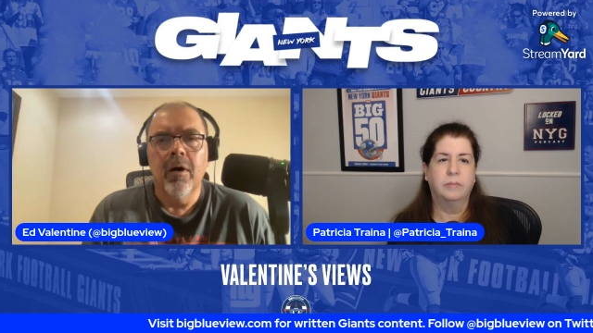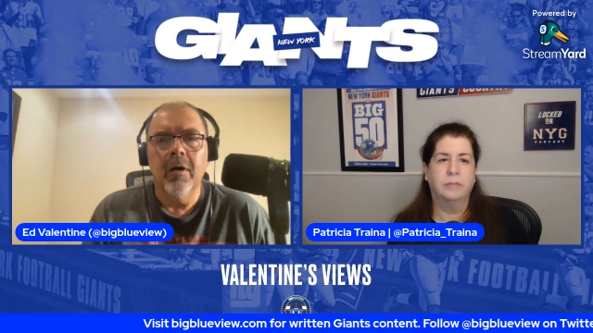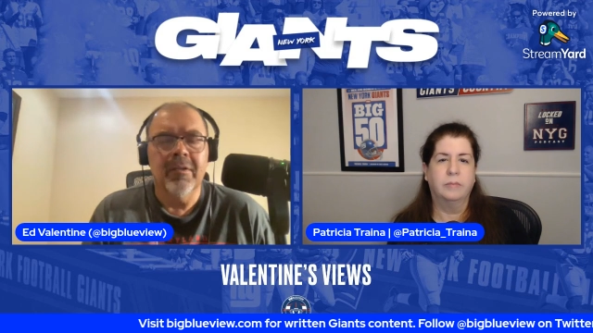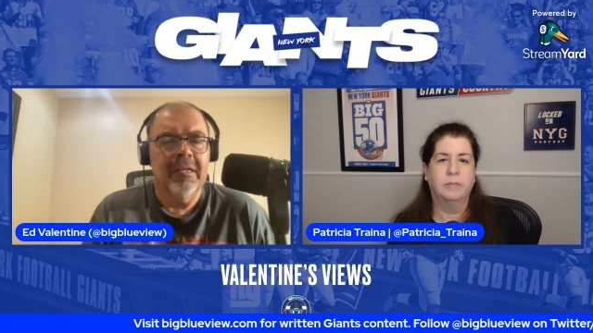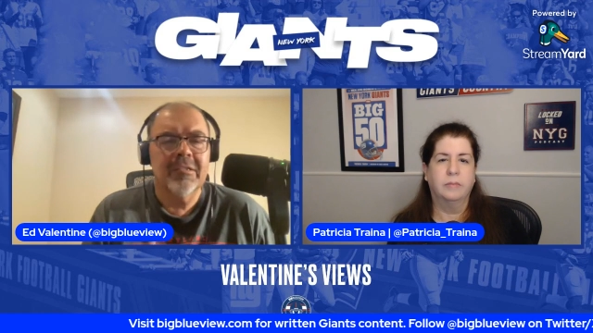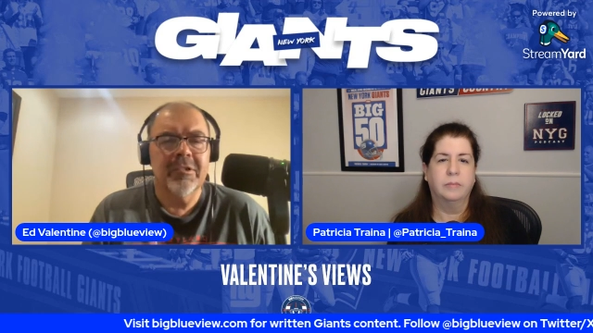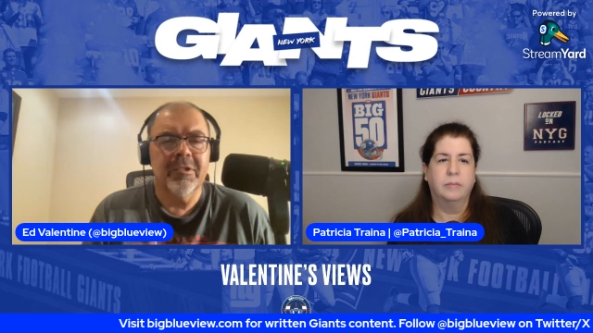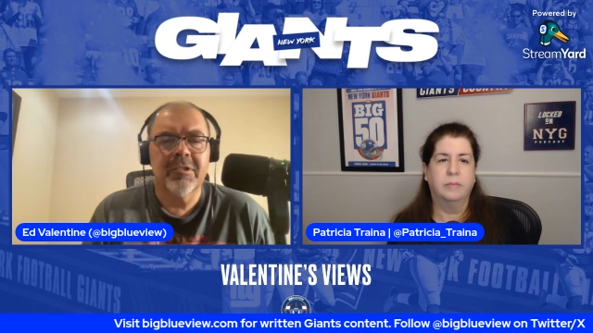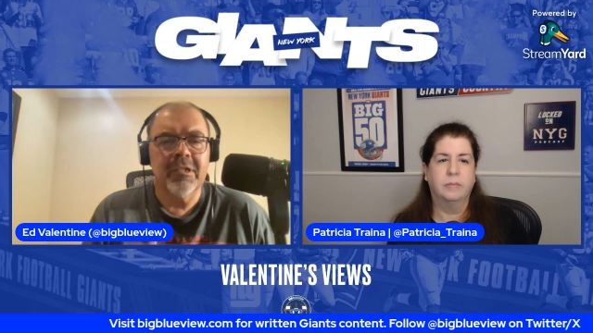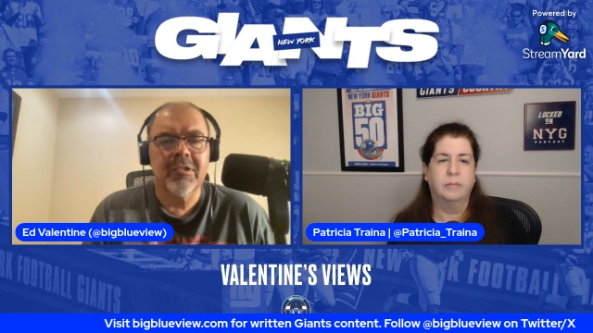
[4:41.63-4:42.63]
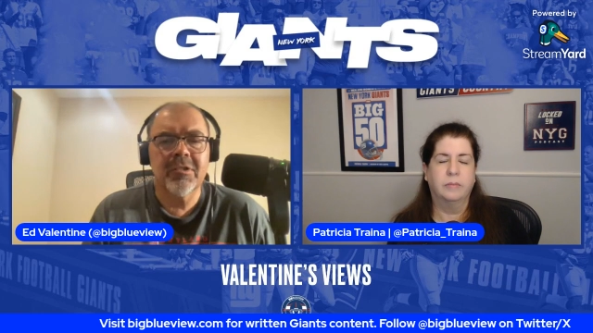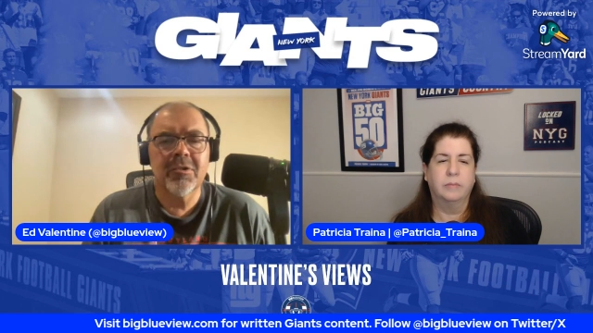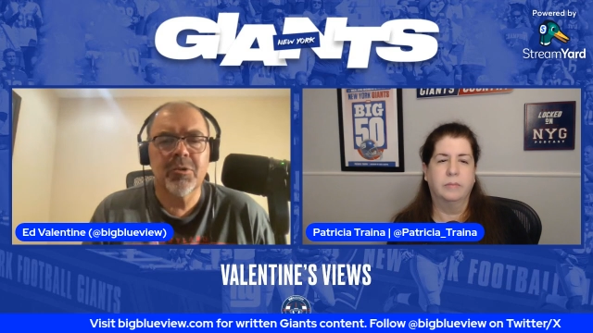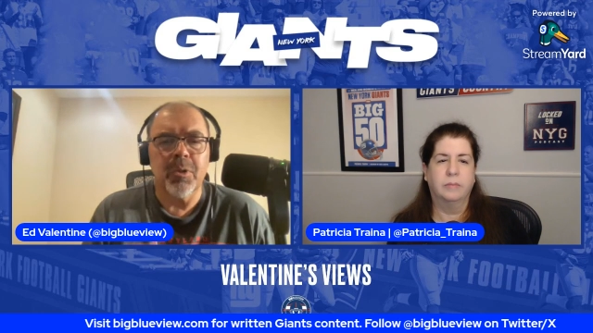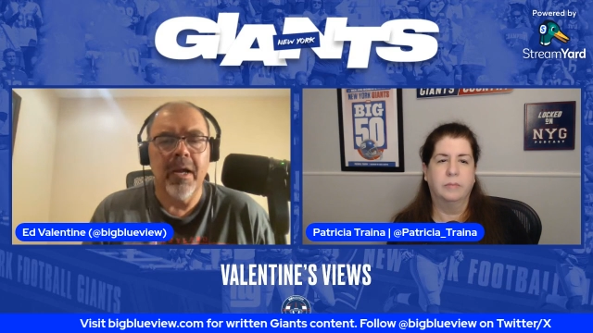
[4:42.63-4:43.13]
Speaker 1: unless you're
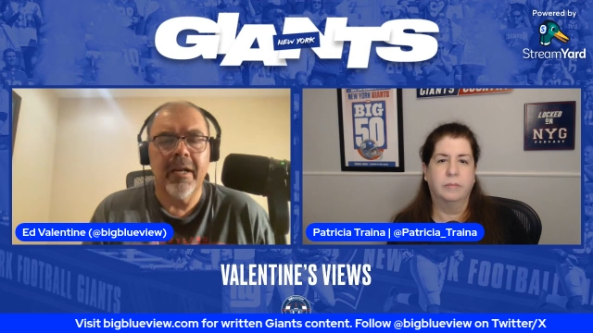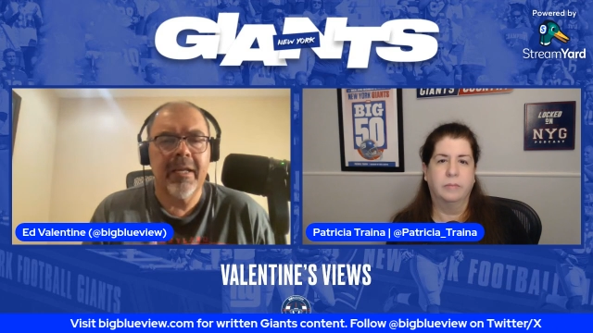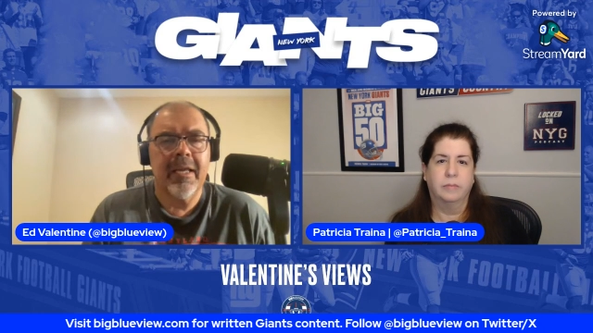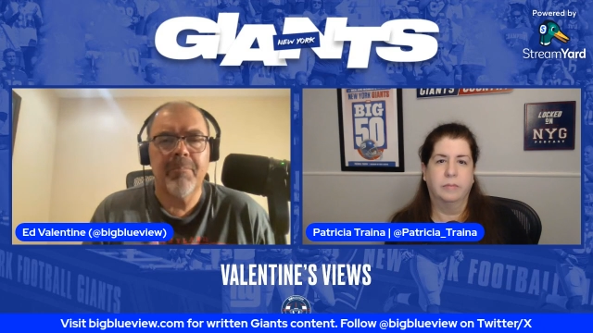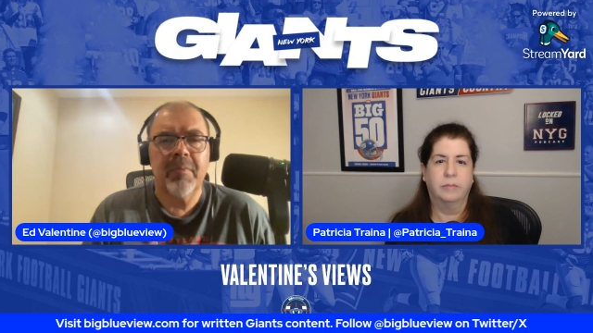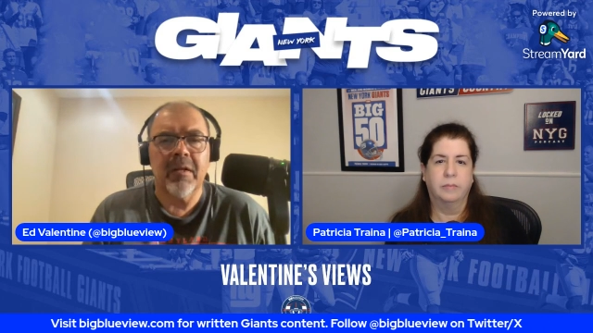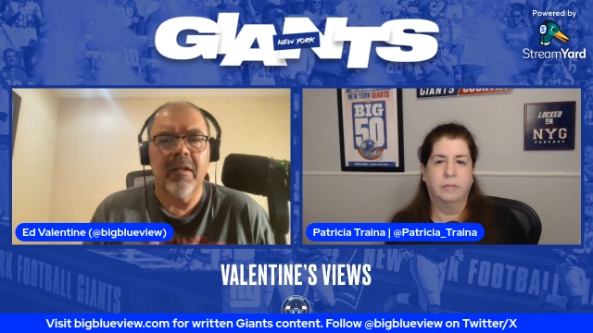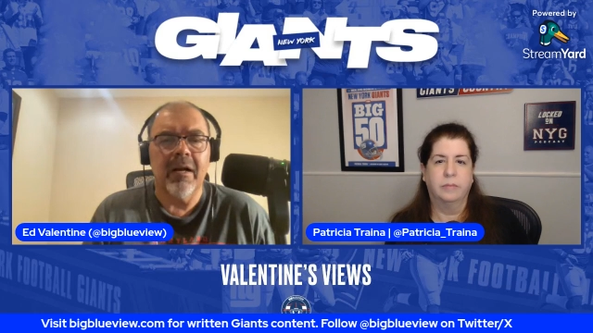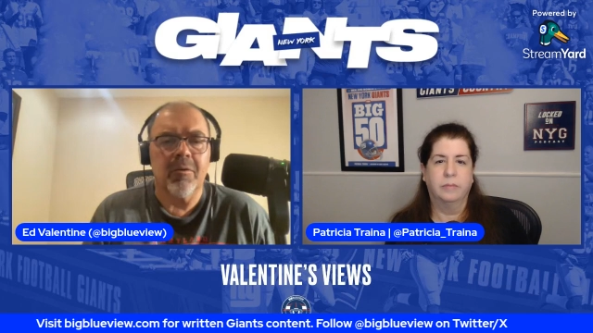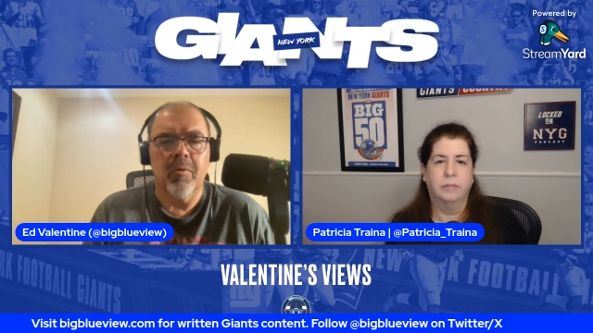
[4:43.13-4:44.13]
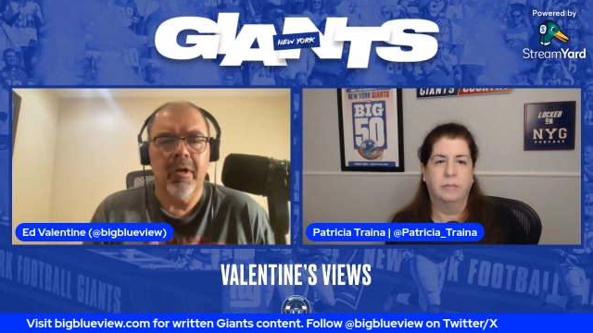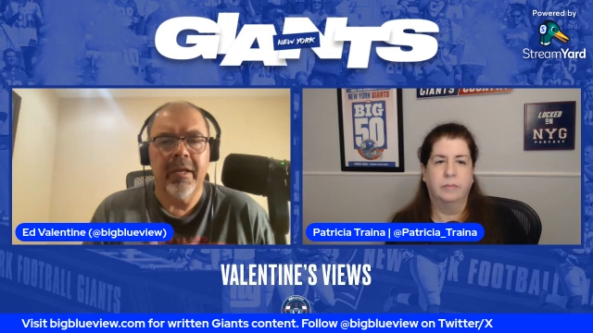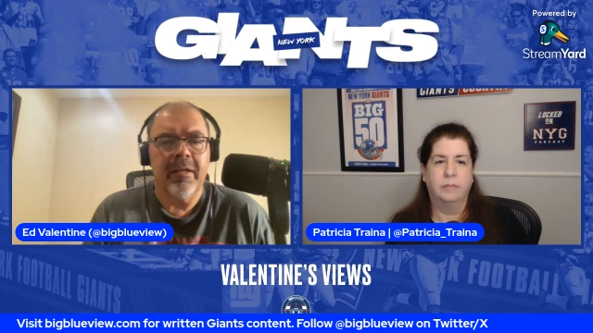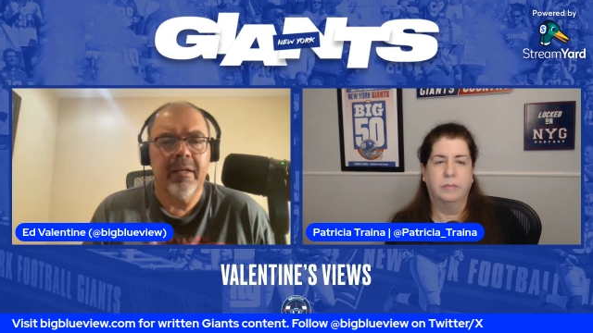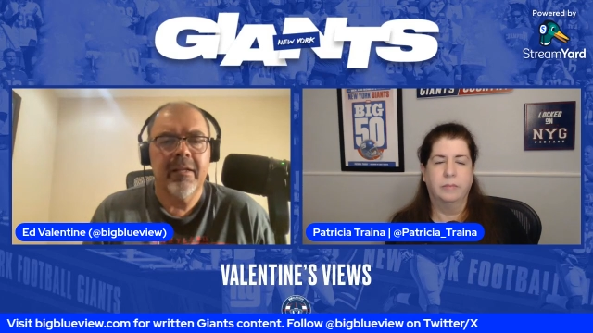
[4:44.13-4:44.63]
just trying to keep the clock
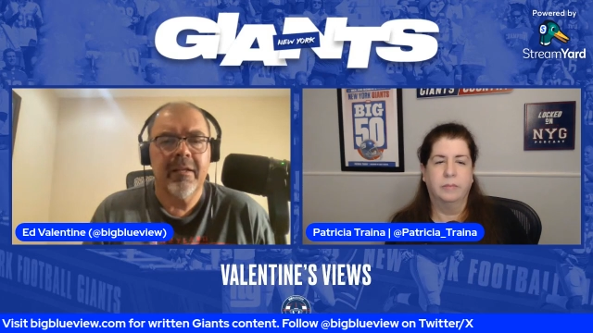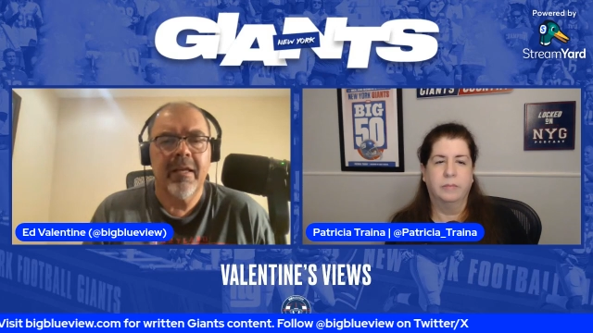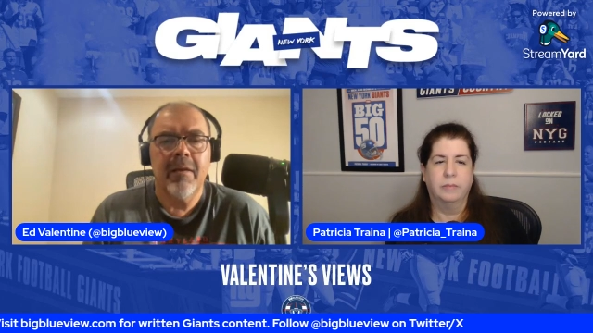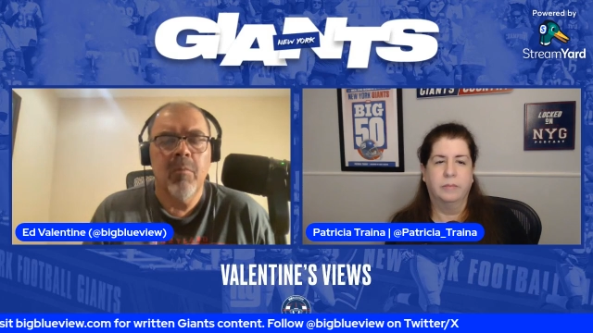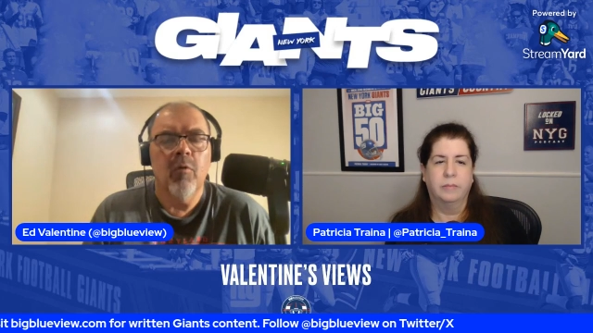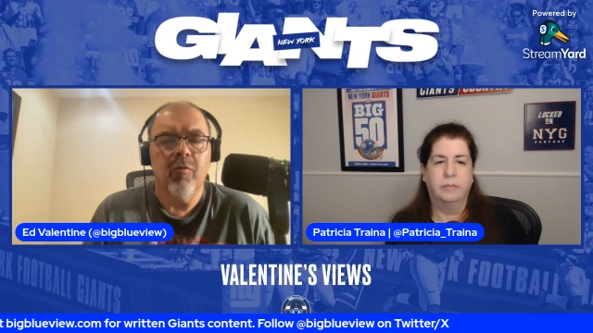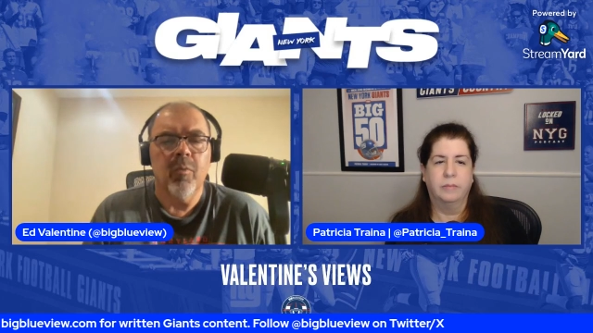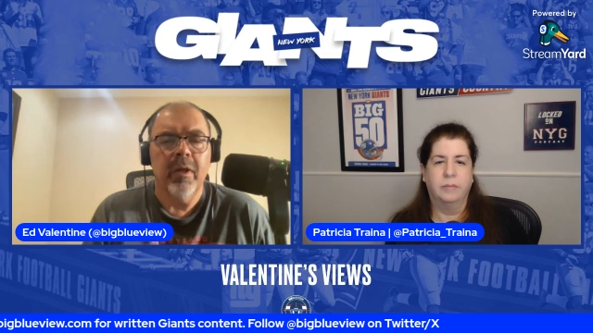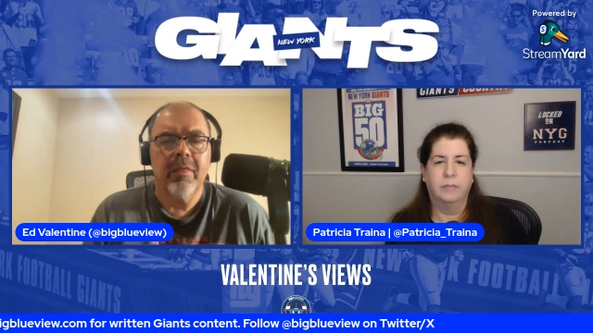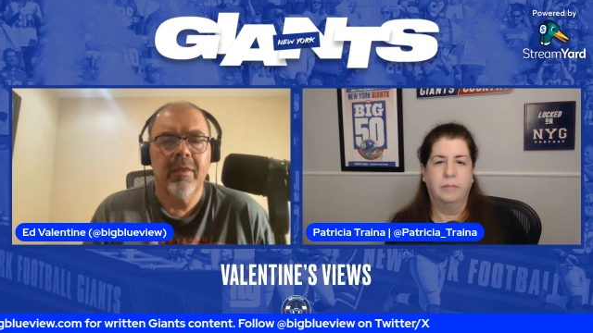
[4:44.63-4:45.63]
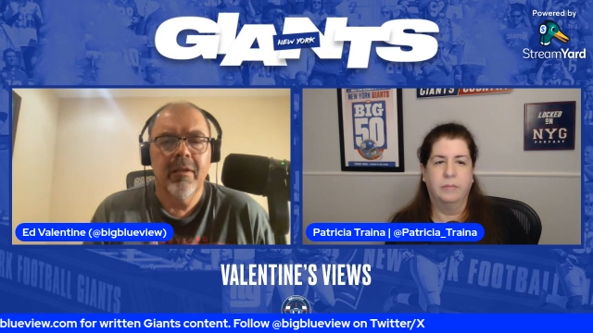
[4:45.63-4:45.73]
running and get the game over with.